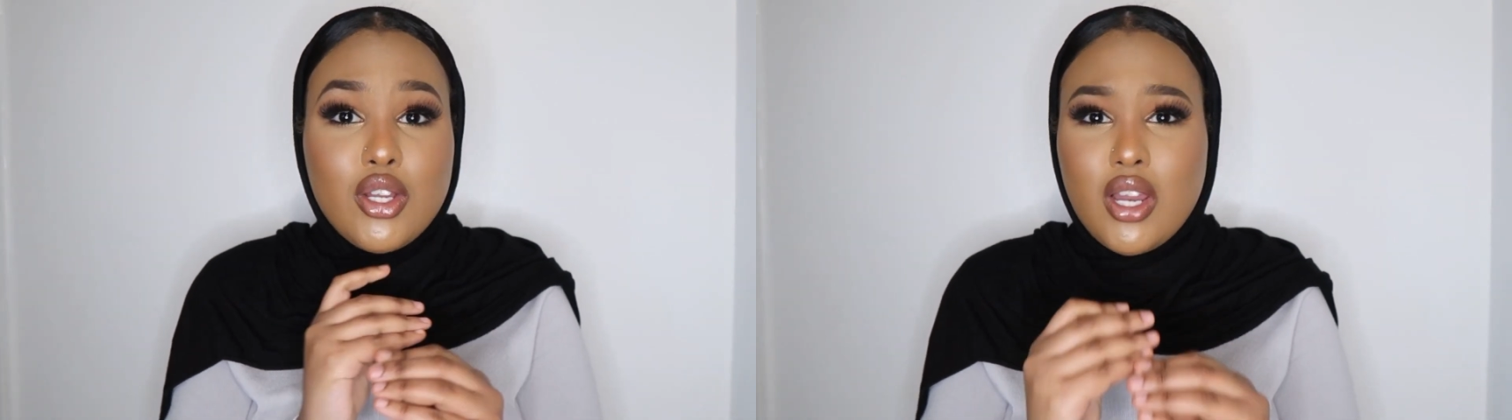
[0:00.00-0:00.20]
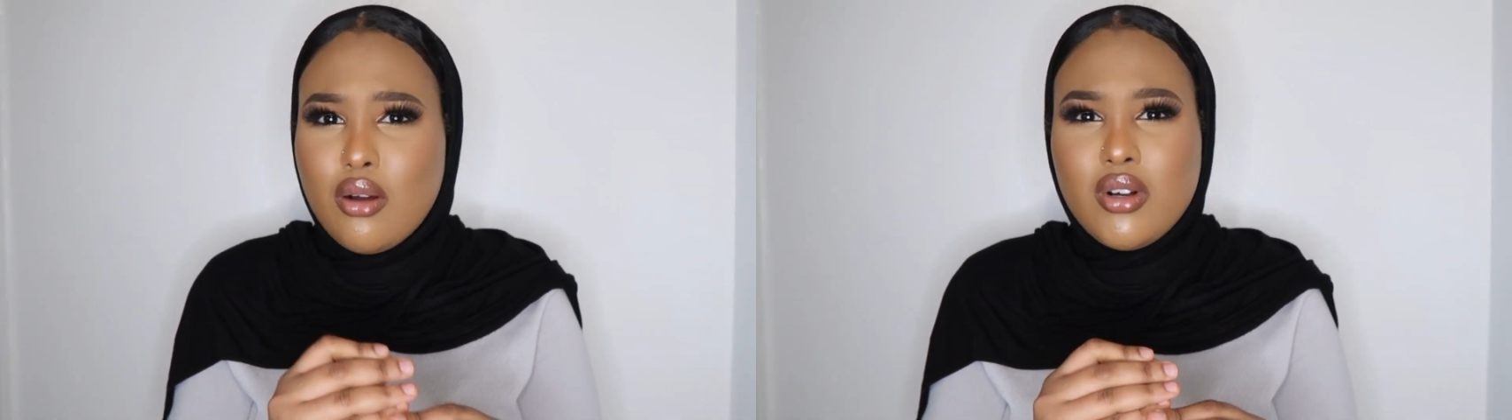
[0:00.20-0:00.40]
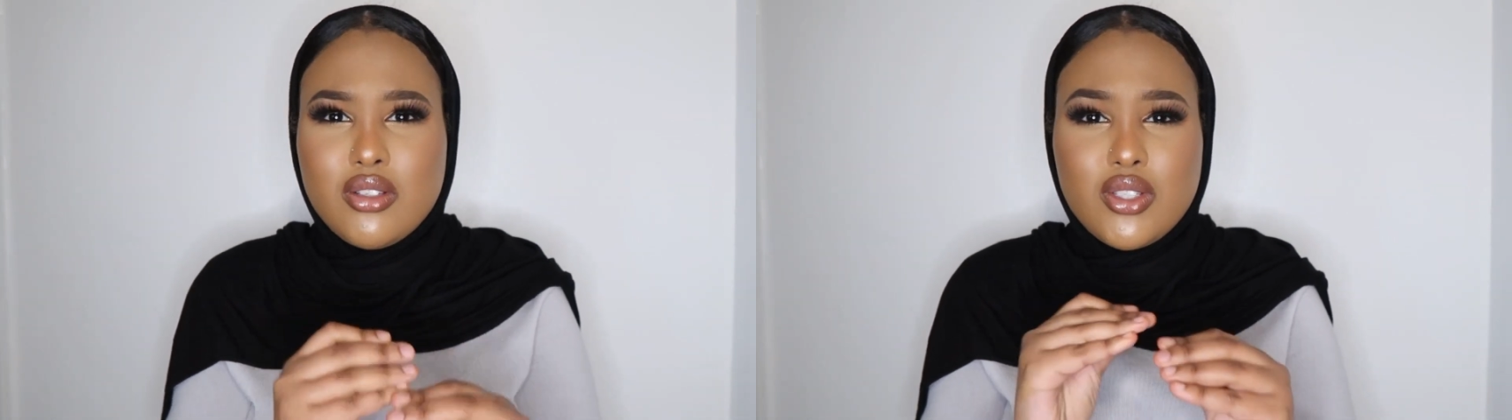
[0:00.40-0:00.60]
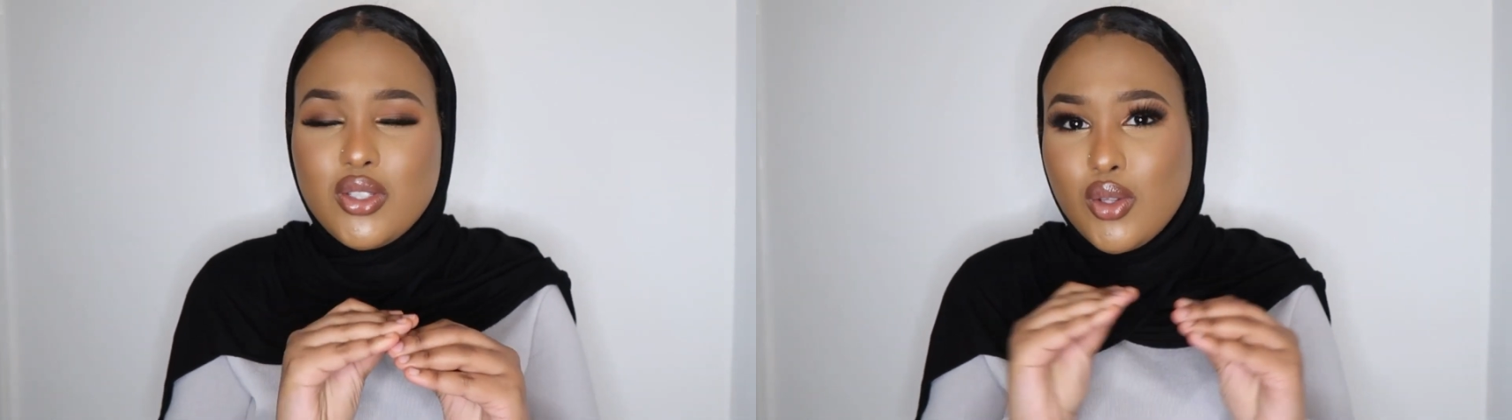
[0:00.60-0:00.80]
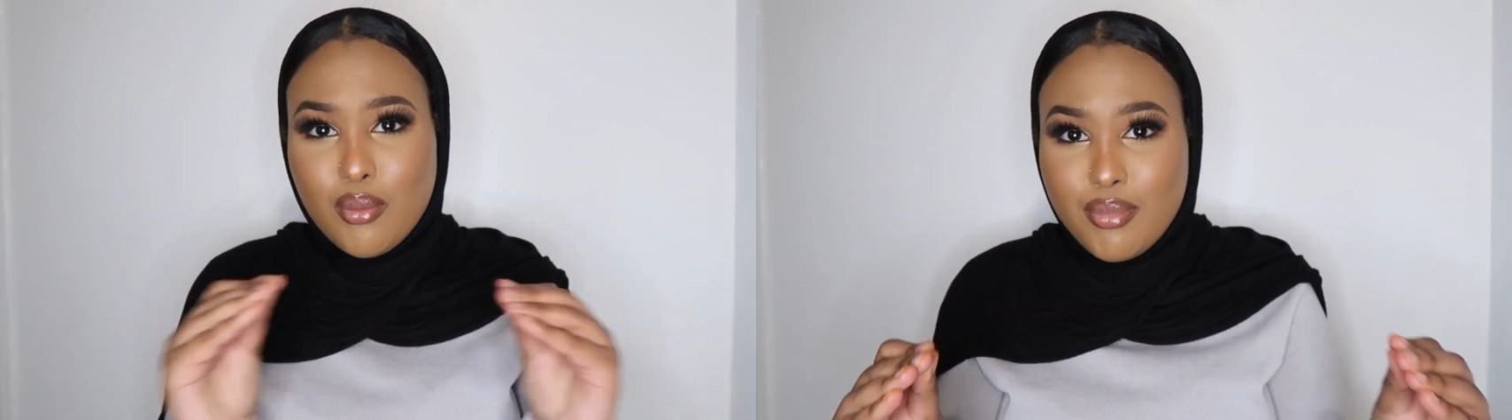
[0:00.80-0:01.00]
no one's
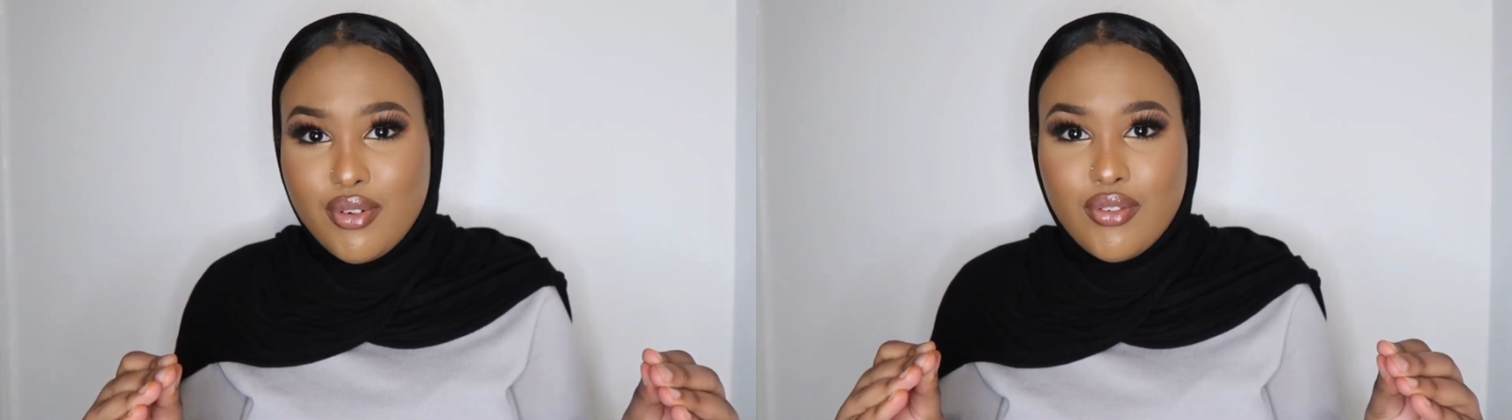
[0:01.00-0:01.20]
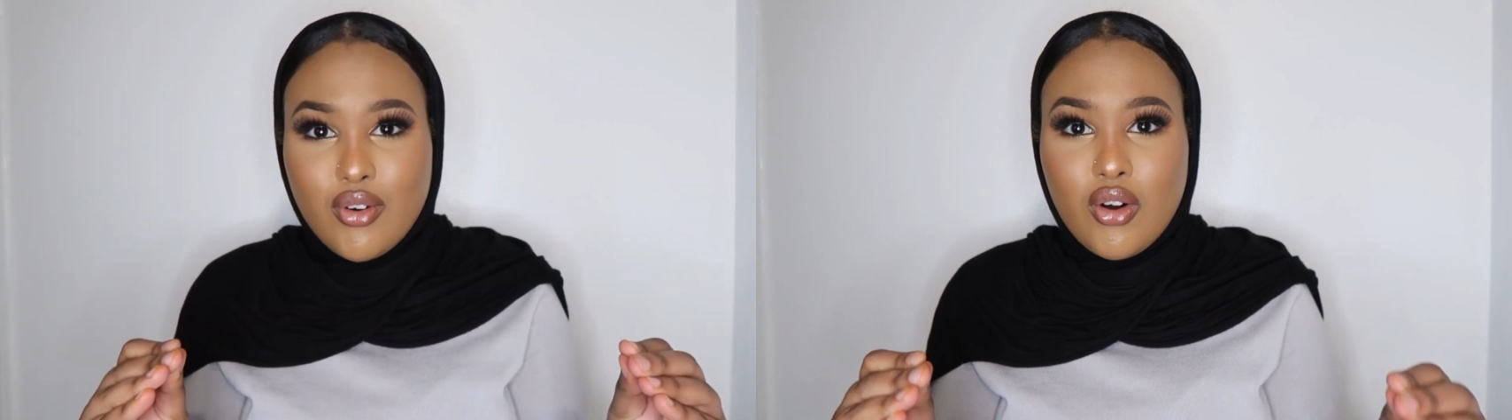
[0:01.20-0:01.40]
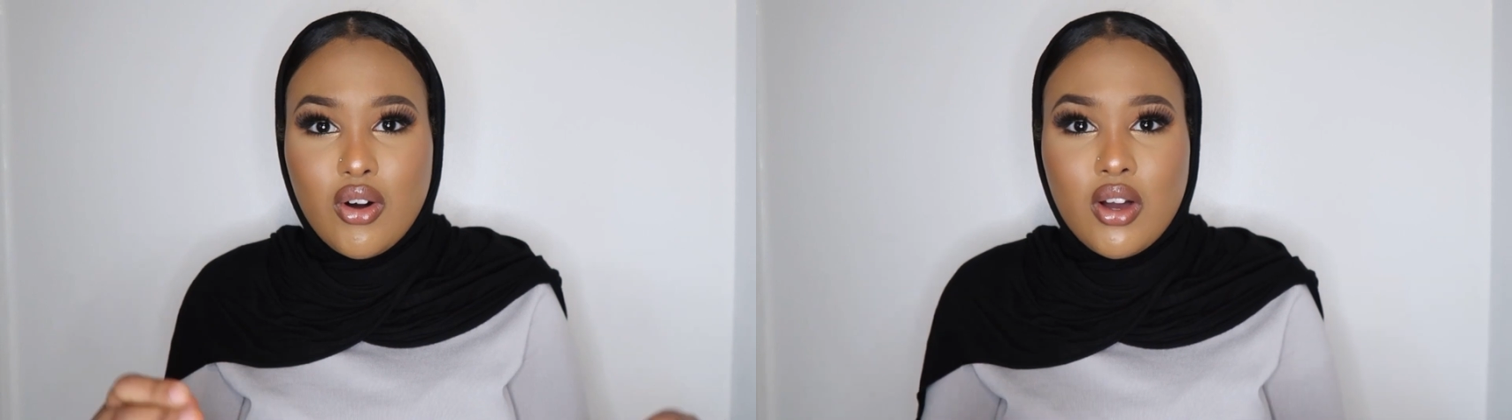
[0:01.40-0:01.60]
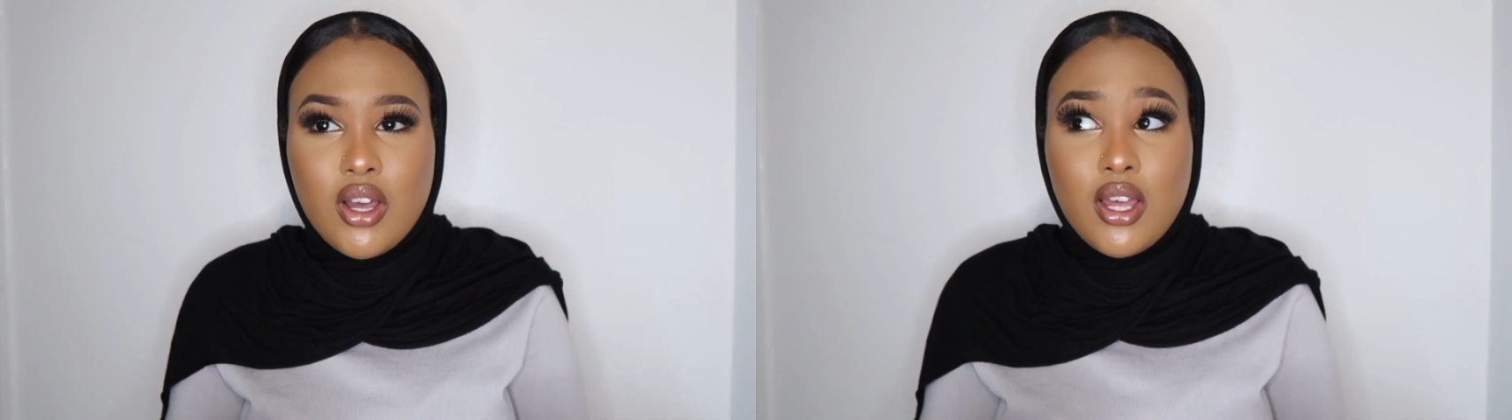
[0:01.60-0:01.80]
done before,